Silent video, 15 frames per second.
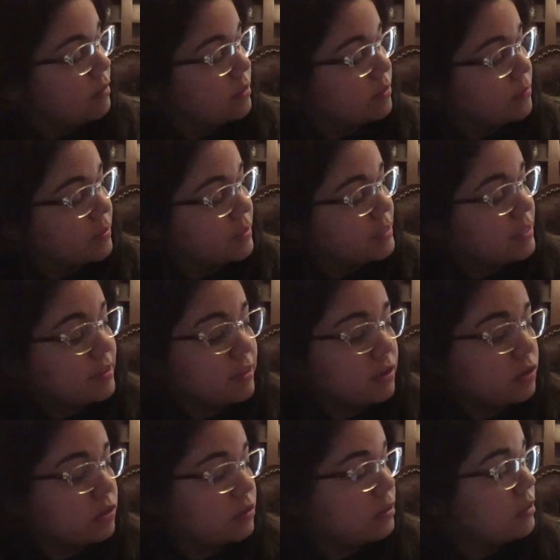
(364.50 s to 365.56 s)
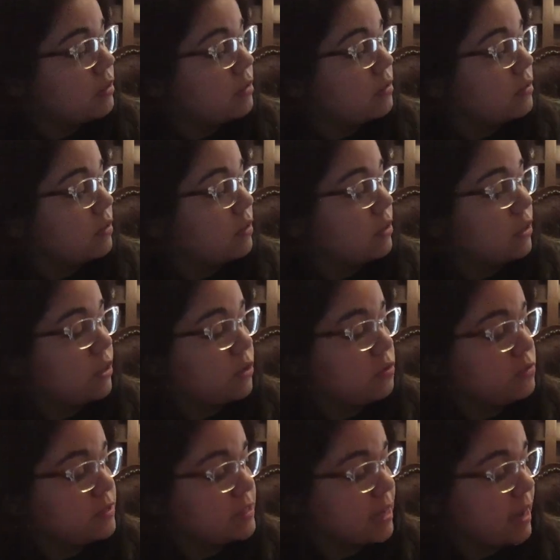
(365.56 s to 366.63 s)
Then we see the
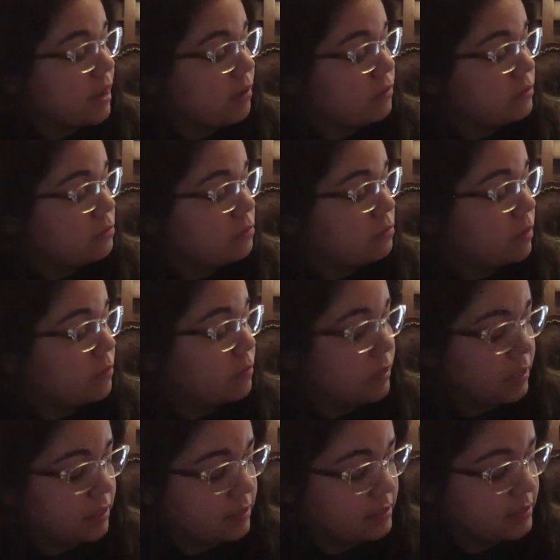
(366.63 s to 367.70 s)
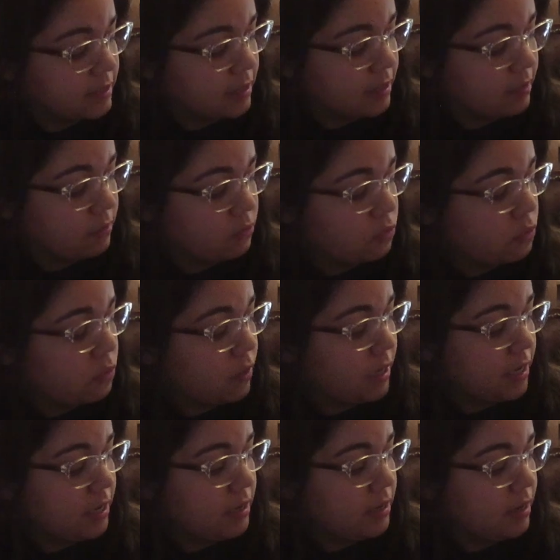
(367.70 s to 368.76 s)
Q sound when we say
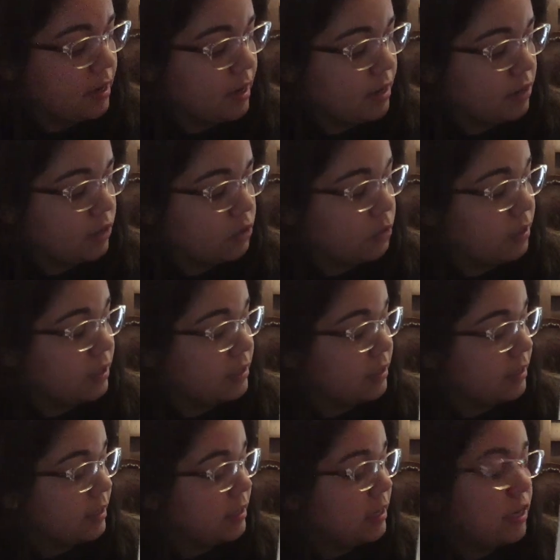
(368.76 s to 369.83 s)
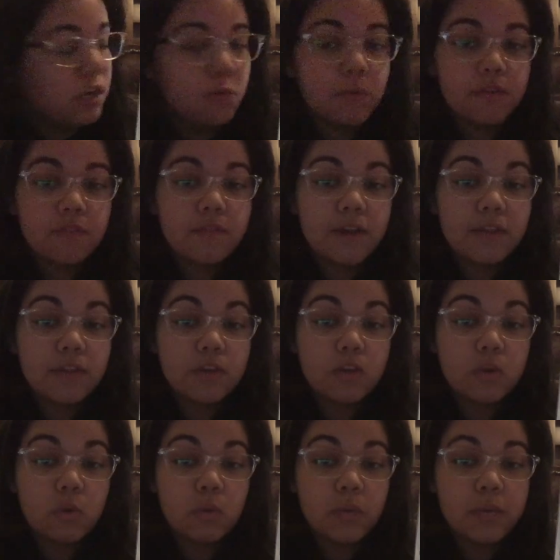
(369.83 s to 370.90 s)
queen and quickly. Can anyone find the
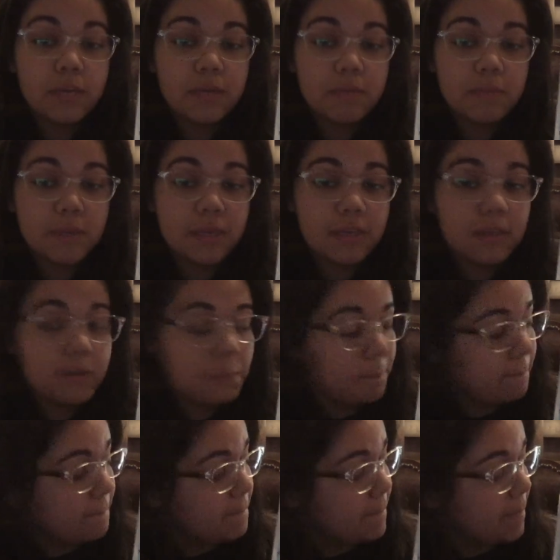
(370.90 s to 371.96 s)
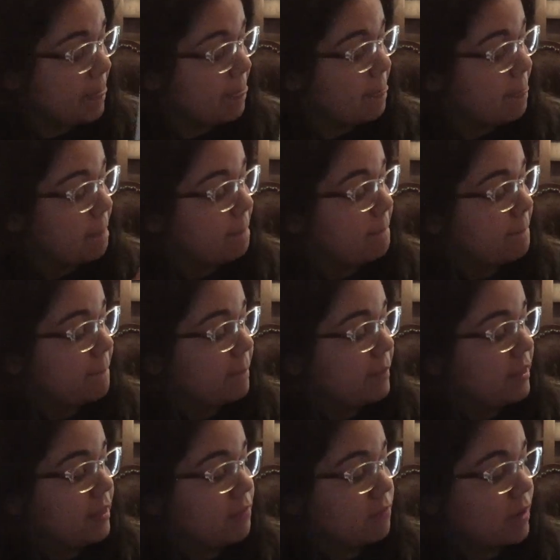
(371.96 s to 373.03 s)
queen bee?
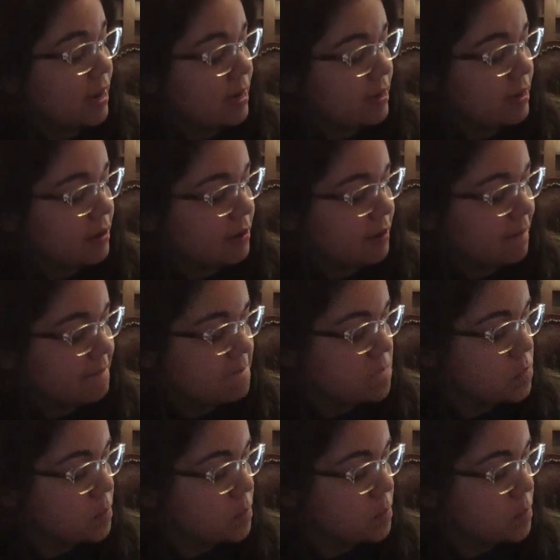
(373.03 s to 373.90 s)
Yeah, right here.